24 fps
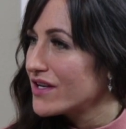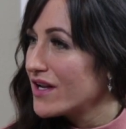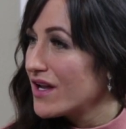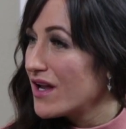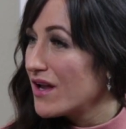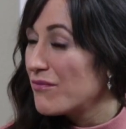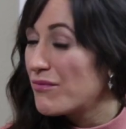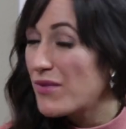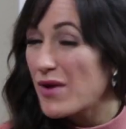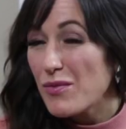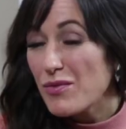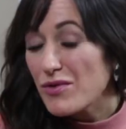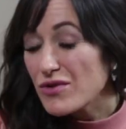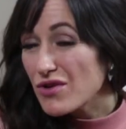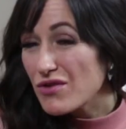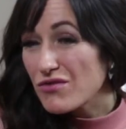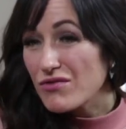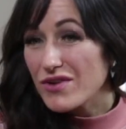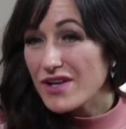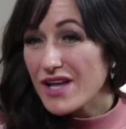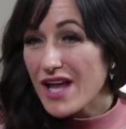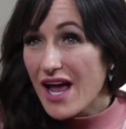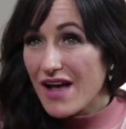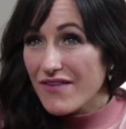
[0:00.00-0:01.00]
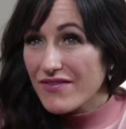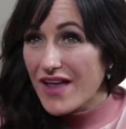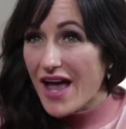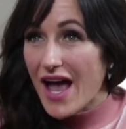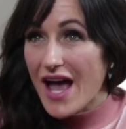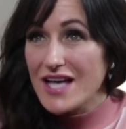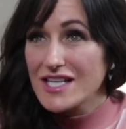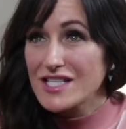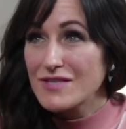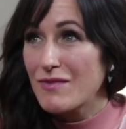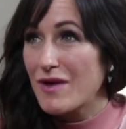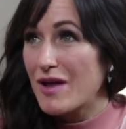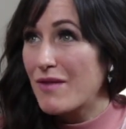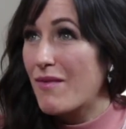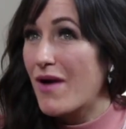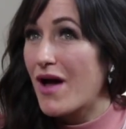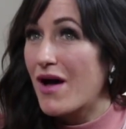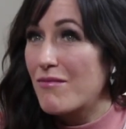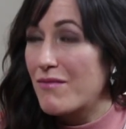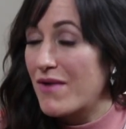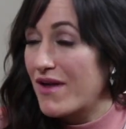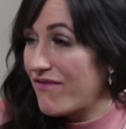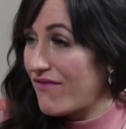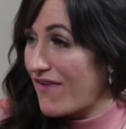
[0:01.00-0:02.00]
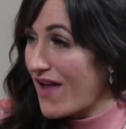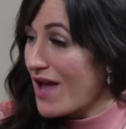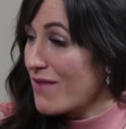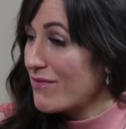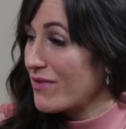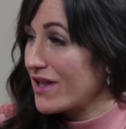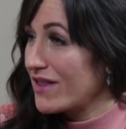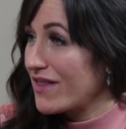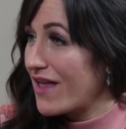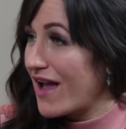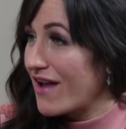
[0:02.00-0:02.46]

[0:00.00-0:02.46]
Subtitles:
People don't really have to ask me about my family life